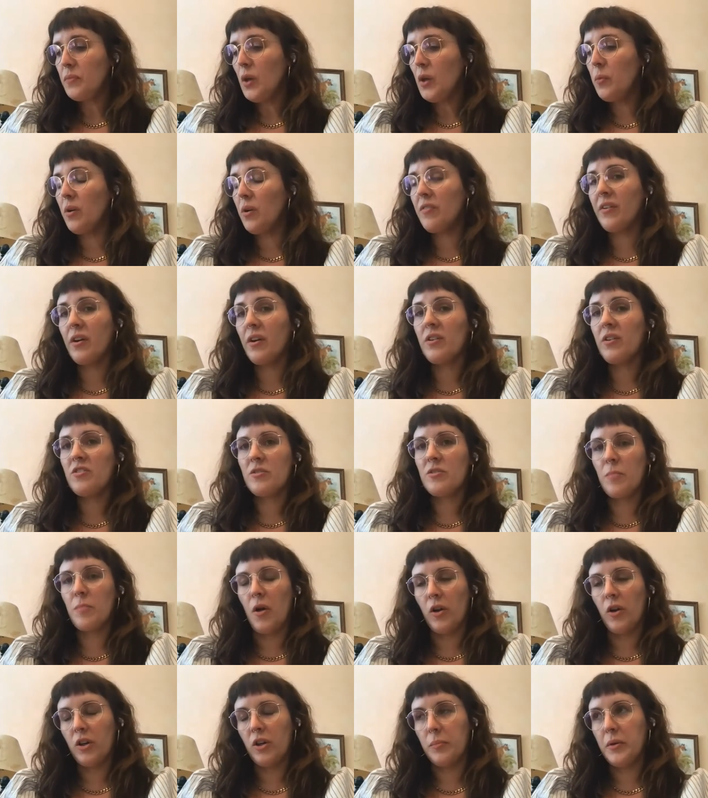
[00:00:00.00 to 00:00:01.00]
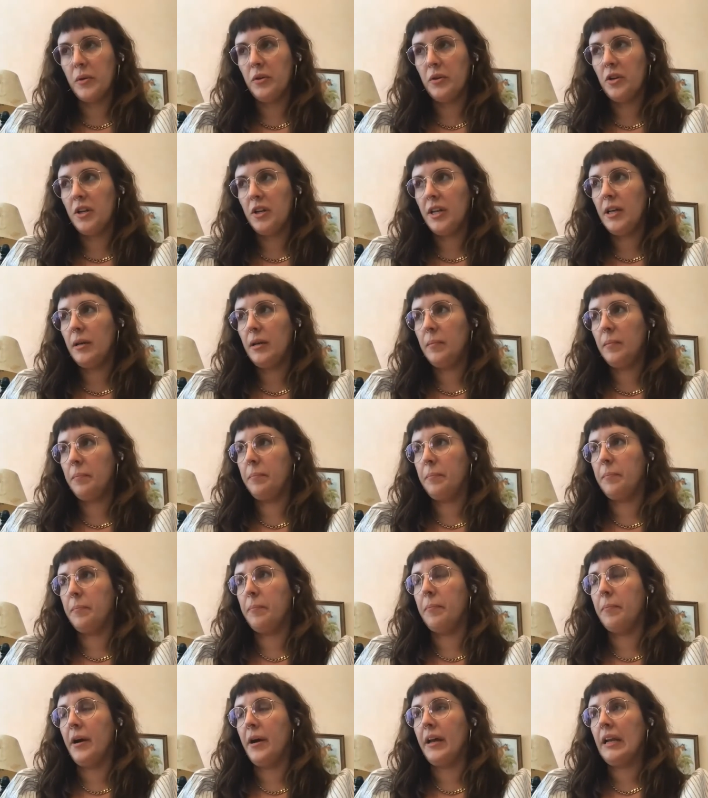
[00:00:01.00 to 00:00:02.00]
We're a very small community,
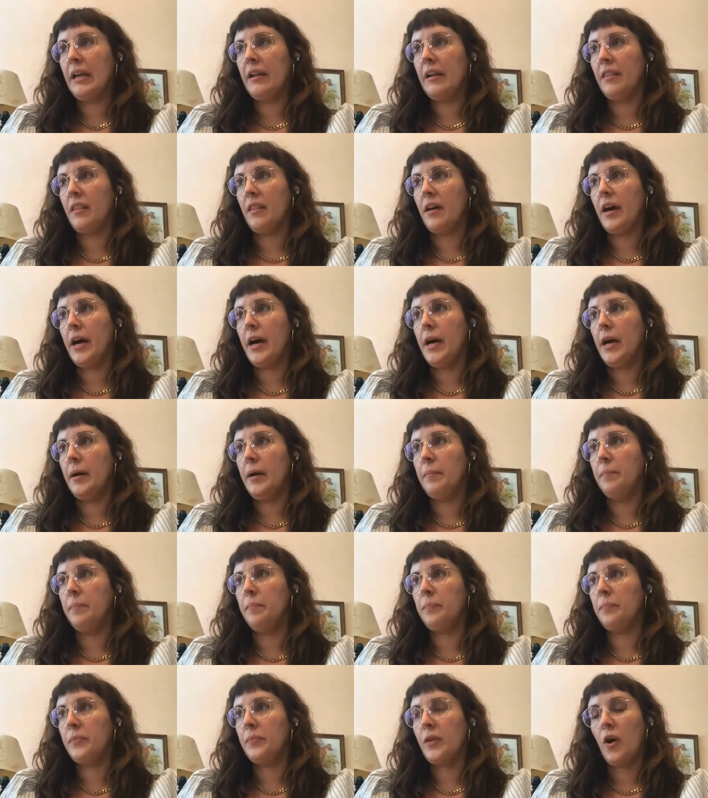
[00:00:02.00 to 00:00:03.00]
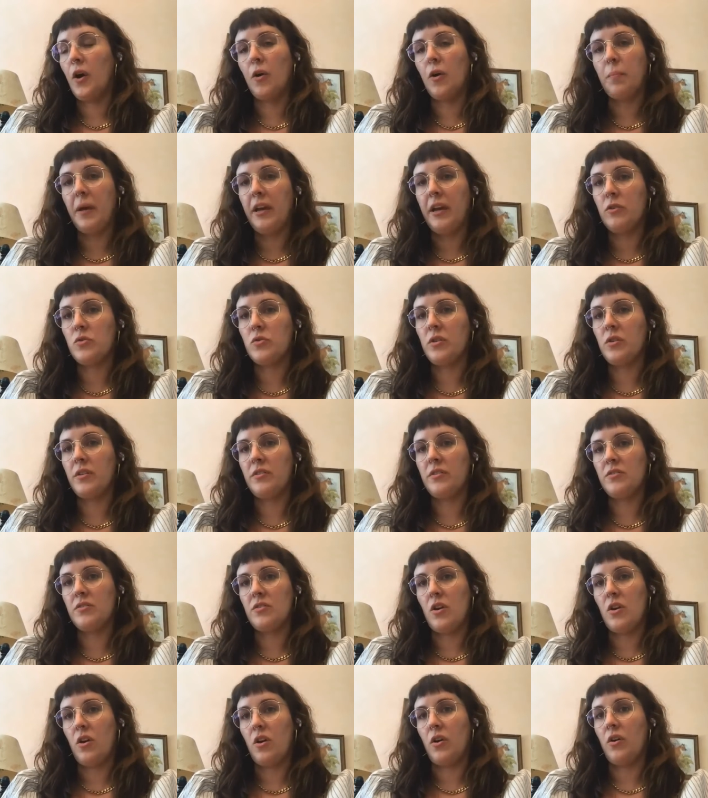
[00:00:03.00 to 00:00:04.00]
but our
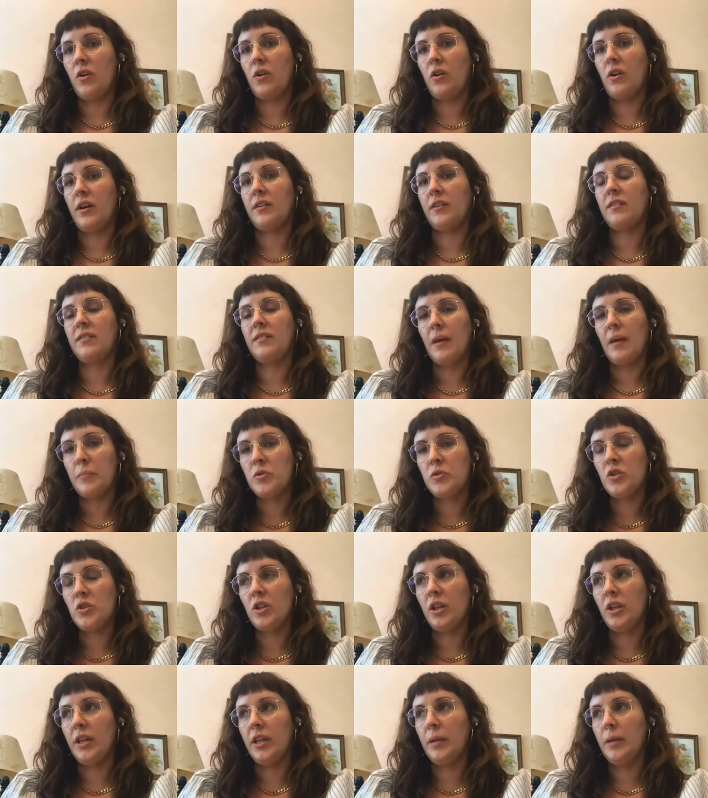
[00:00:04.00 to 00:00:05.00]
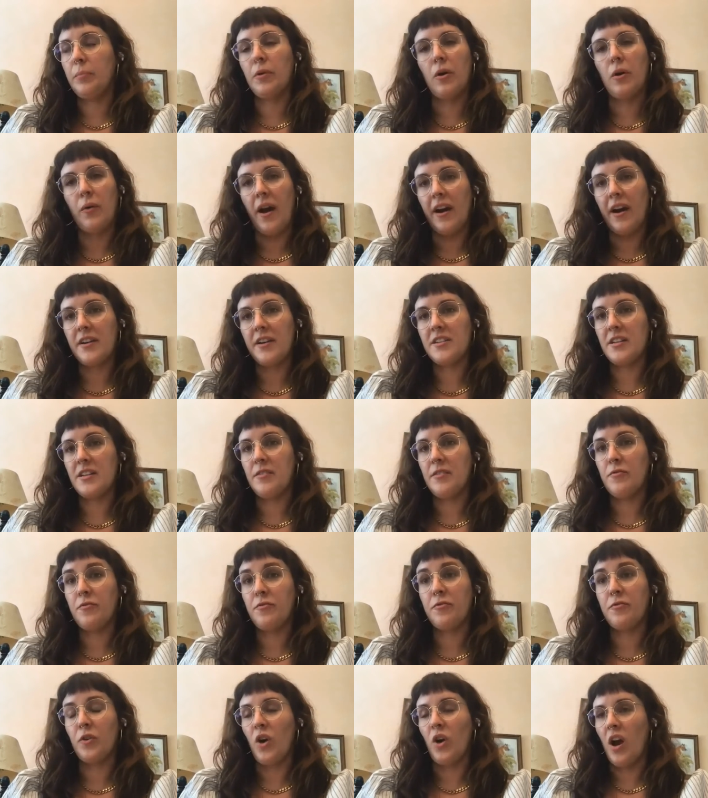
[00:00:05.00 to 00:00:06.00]
patrons are exceptionally proactive
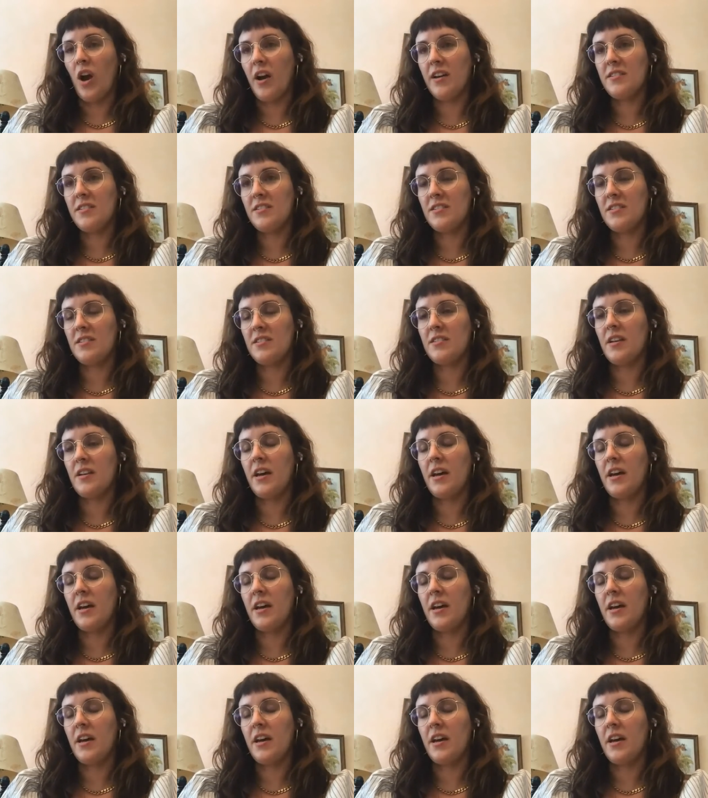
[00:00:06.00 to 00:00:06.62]
for us.